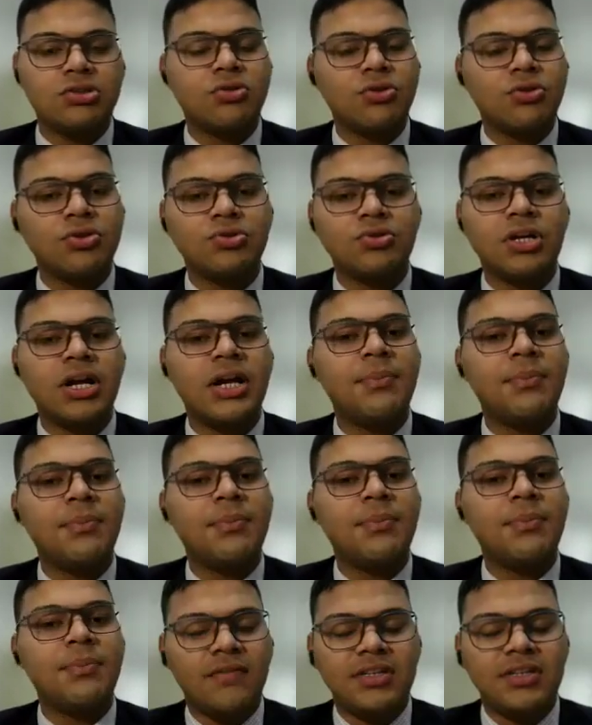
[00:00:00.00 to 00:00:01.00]
we also used to
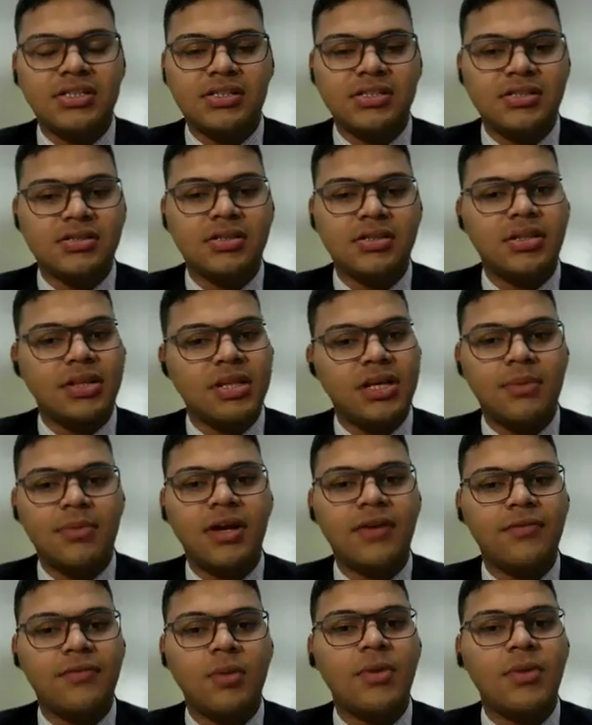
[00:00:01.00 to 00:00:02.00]
get petha, which is
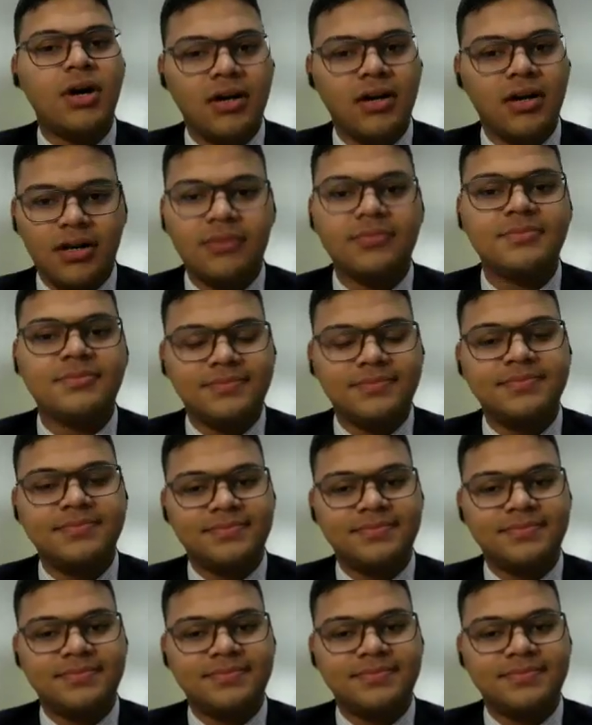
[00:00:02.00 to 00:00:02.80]
nearby from Agra.